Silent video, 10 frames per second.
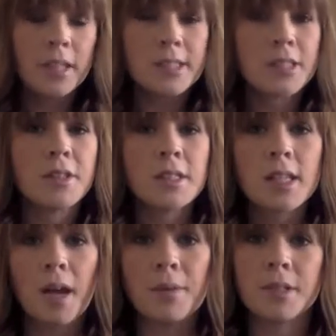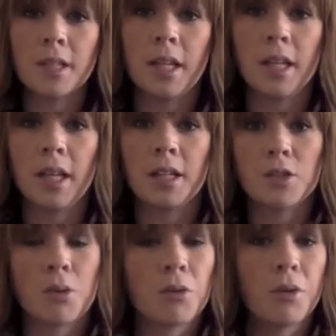So this guy was looking like a
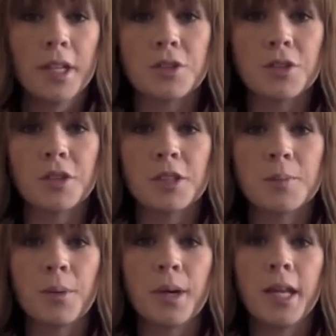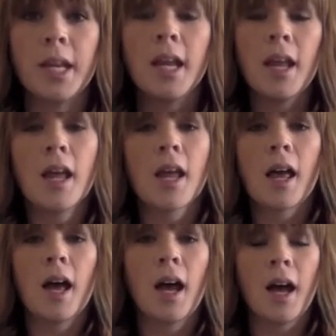total angel at this point.
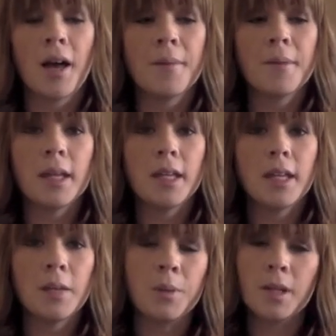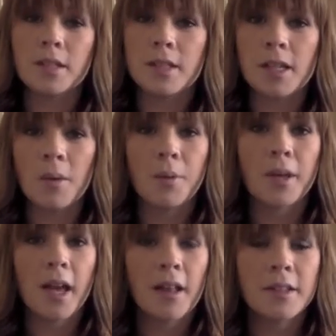He puts a couple
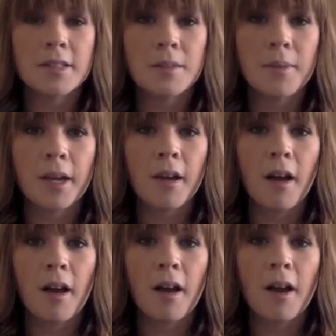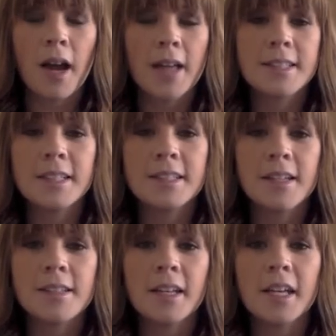gallons in my car. As he
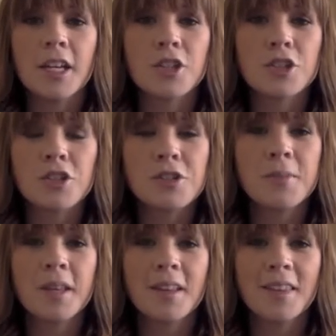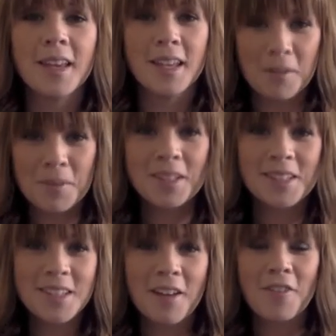does it, he assures me that they keep
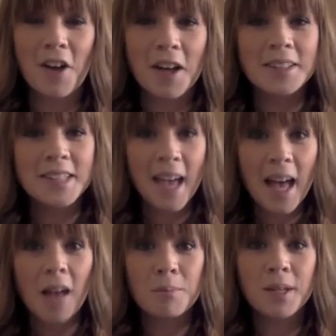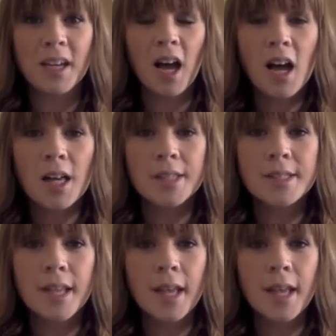this stuff on tap because